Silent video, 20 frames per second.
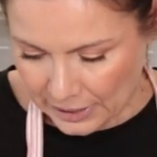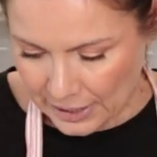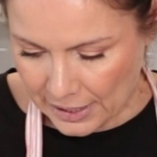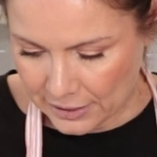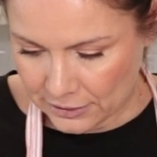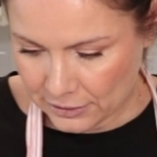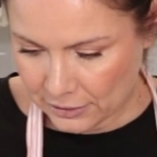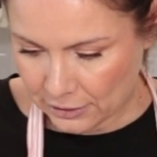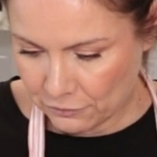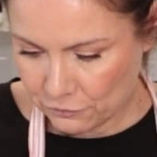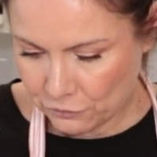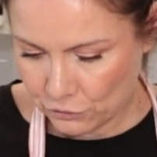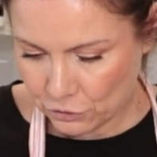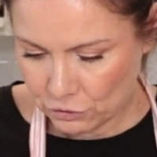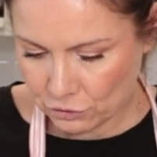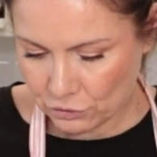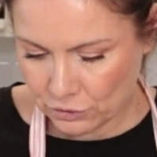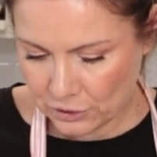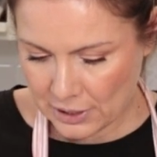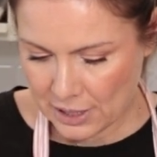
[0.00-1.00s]
And if you
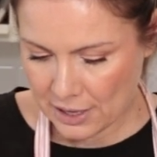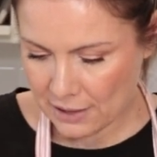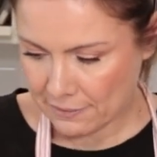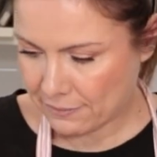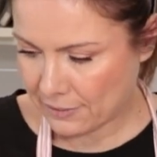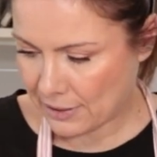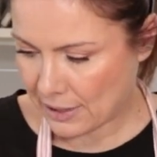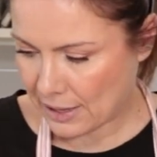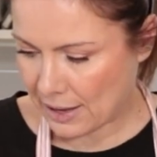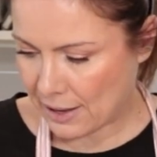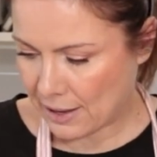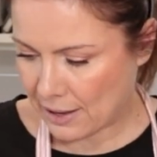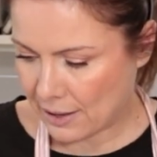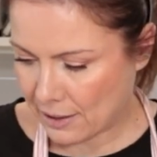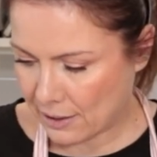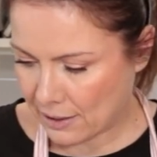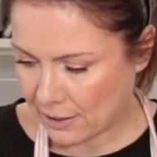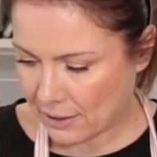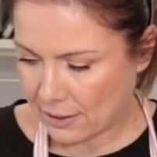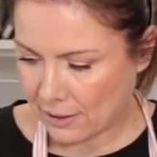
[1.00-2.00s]
don't have
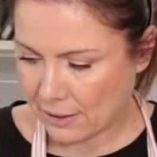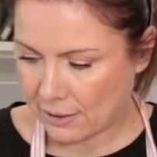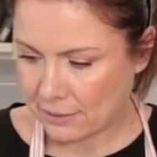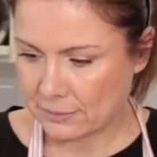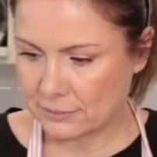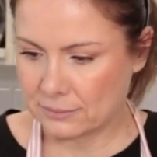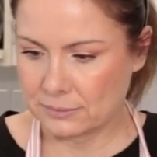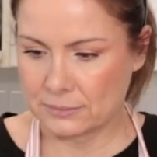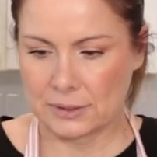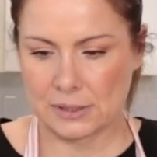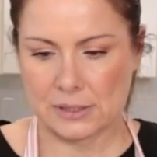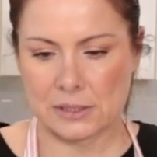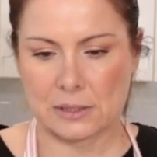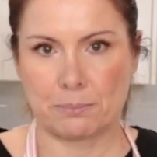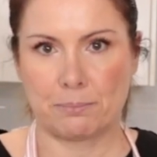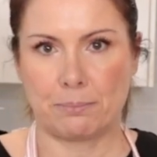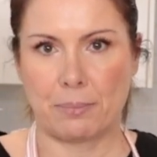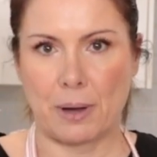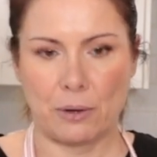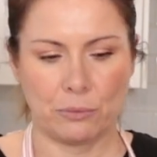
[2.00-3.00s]
this
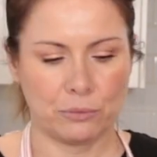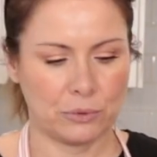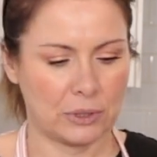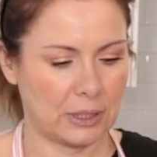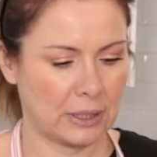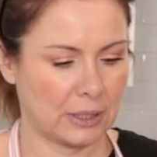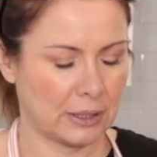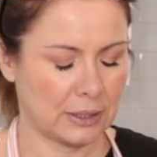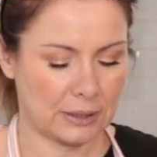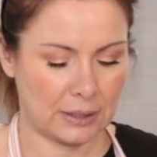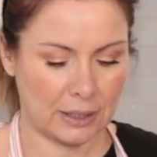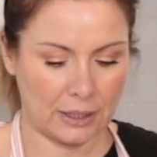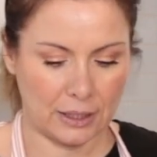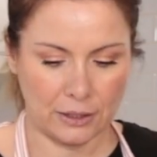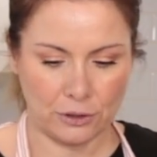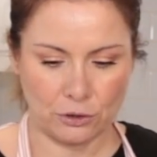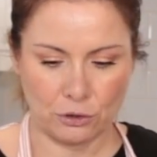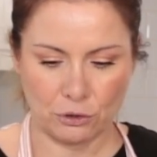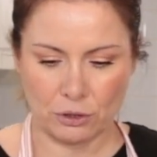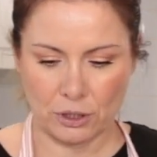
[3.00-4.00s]
pounding
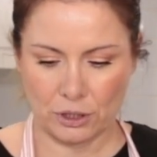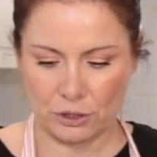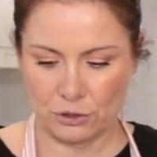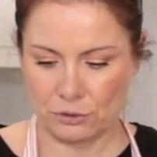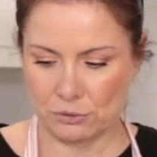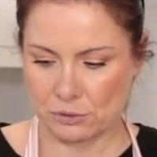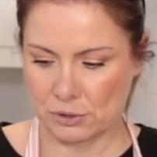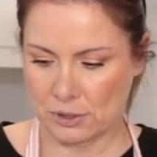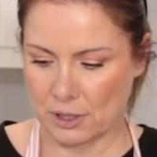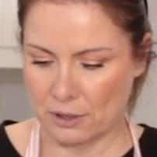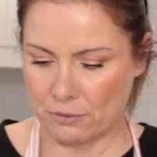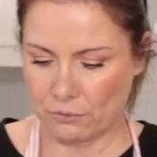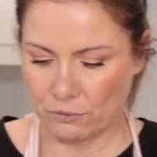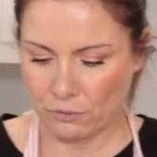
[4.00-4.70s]
thing, you can use a